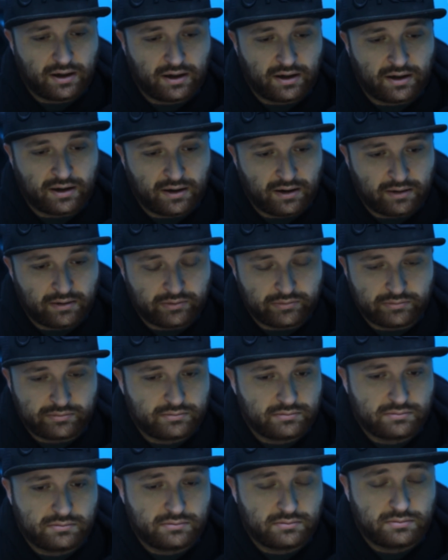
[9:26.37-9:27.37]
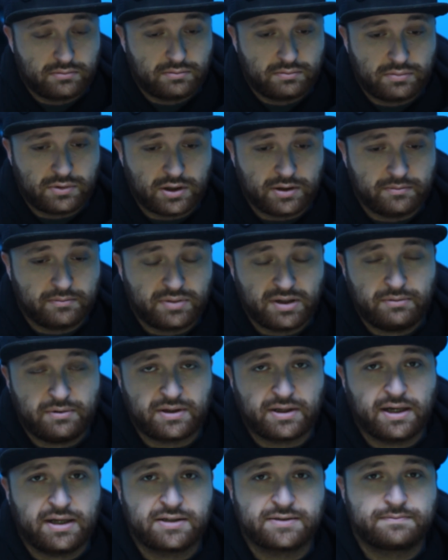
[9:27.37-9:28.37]
But
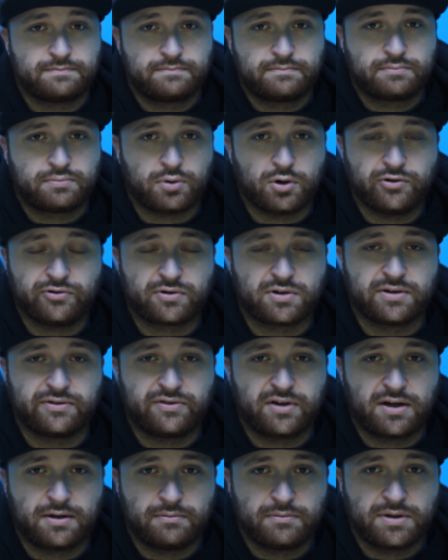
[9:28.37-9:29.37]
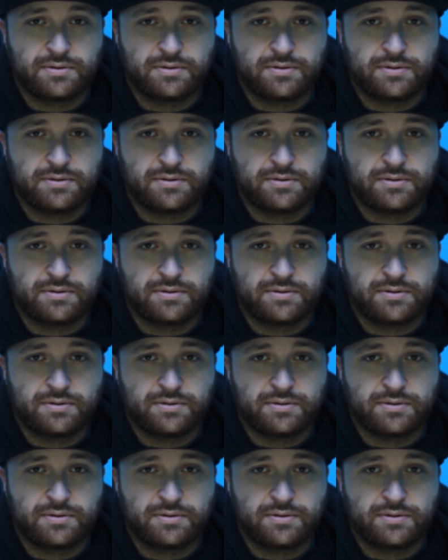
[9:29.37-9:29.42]
BBK is perfectly fine.